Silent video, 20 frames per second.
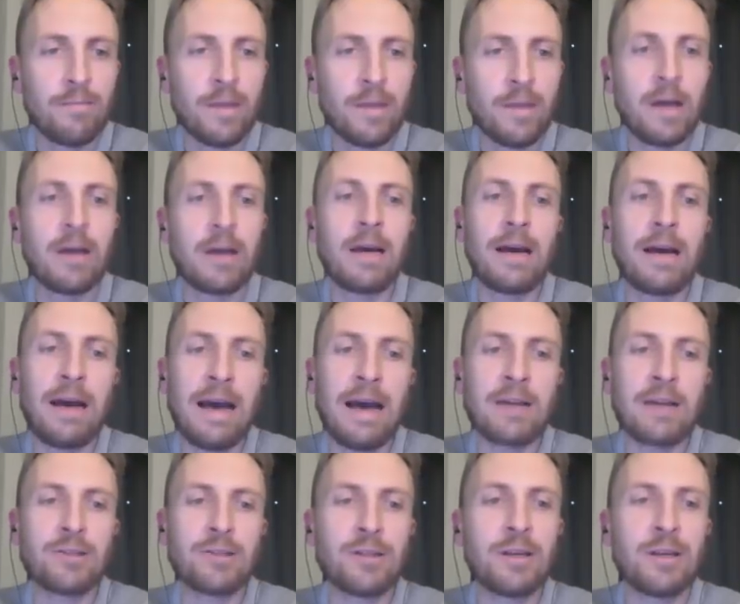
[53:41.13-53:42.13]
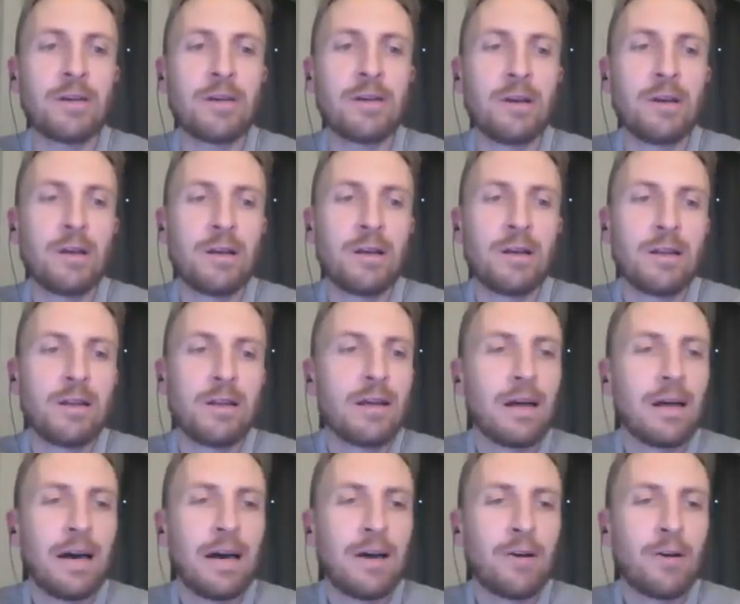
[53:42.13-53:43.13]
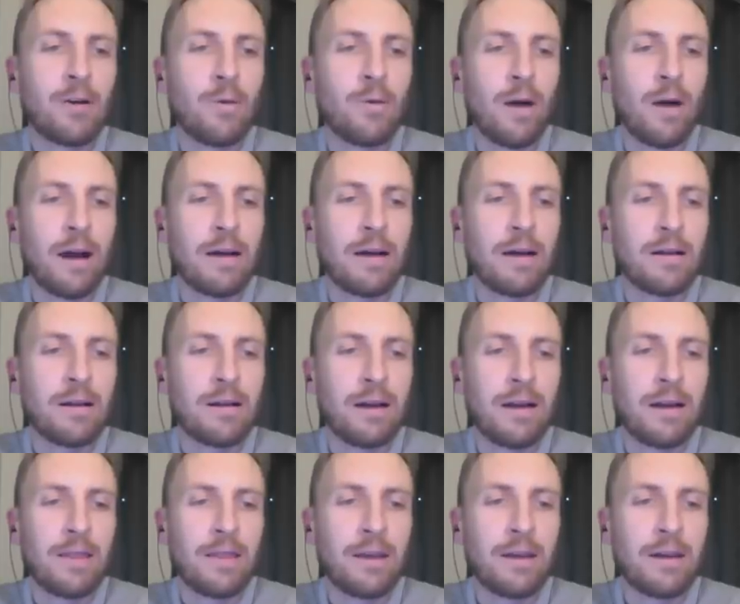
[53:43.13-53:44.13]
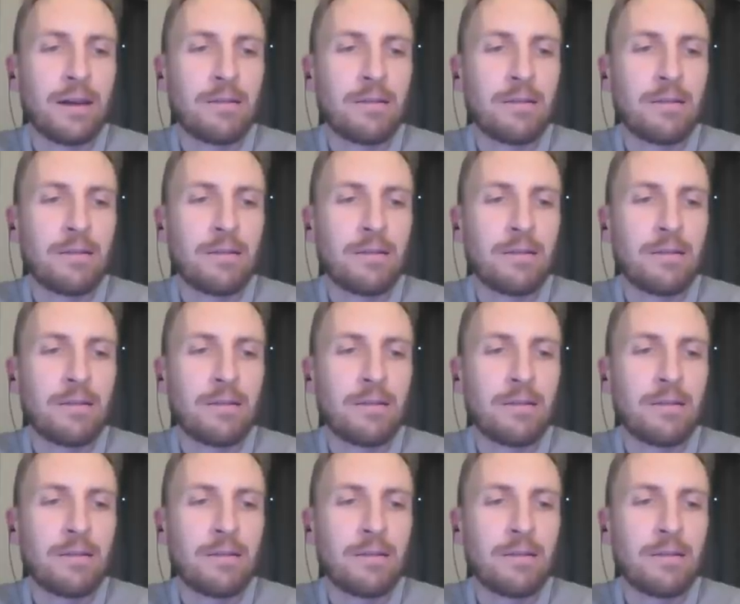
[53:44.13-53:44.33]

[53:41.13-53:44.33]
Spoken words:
Actually, I don't know why. I think